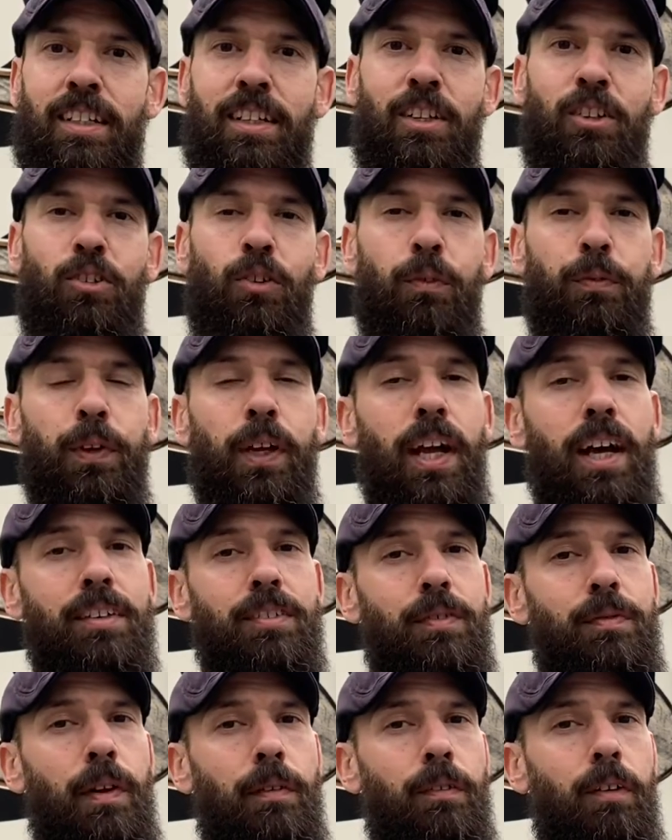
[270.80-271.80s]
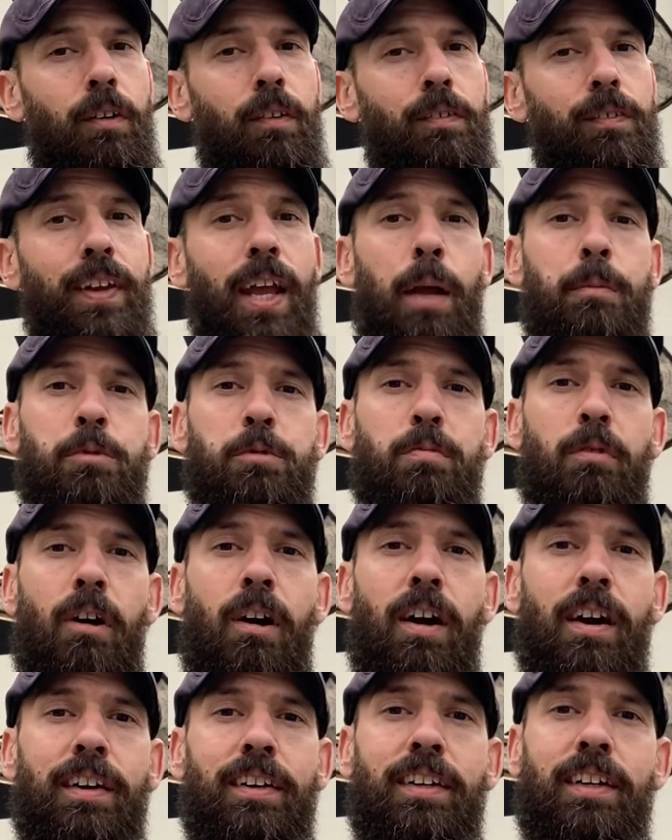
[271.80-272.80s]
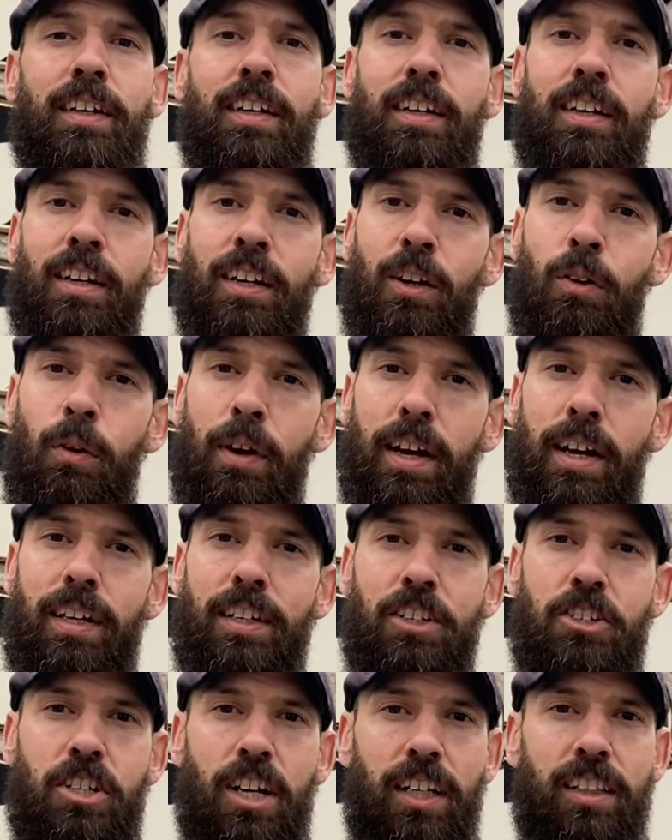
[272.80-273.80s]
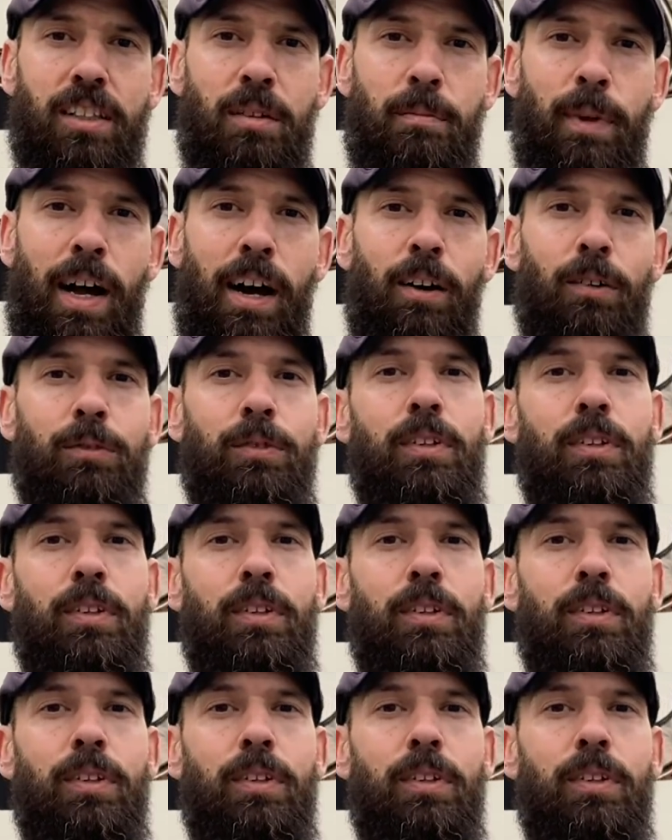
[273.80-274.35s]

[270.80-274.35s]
So if you guys have never heard of Gabes Pride, go ahead and check them out.